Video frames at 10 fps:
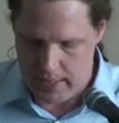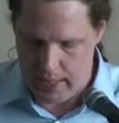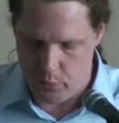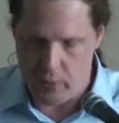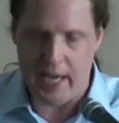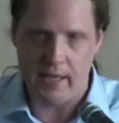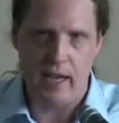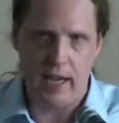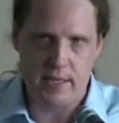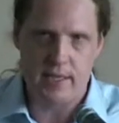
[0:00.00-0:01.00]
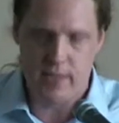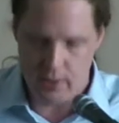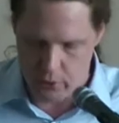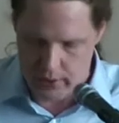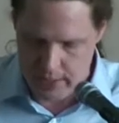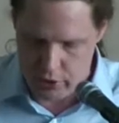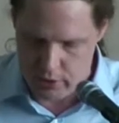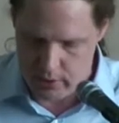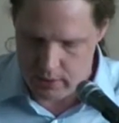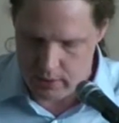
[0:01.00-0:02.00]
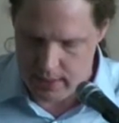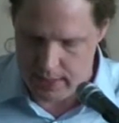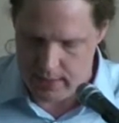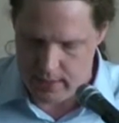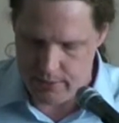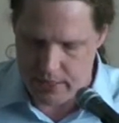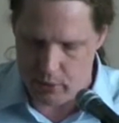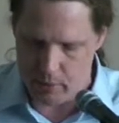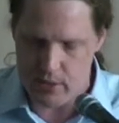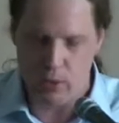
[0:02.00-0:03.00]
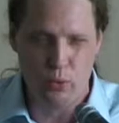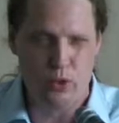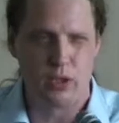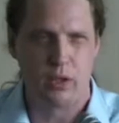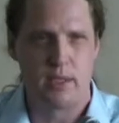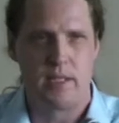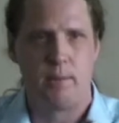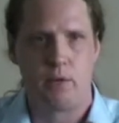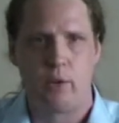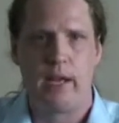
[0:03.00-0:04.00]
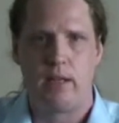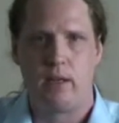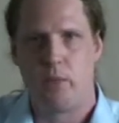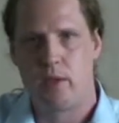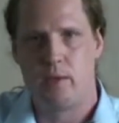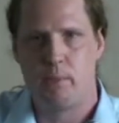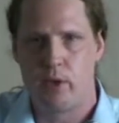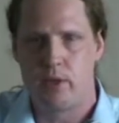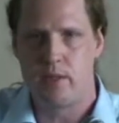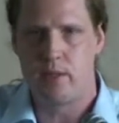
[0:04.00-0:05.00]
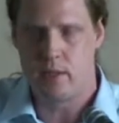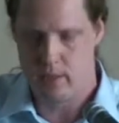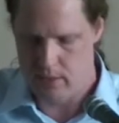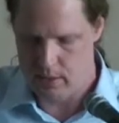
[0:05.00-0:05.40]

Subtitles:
And we analyze the situation and develop a solution concept together with the persons.